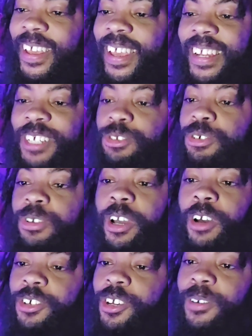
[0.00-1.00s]
And this dude
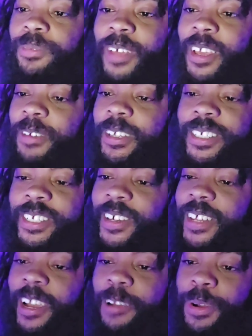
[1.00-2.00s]
Gojo, if he's still there,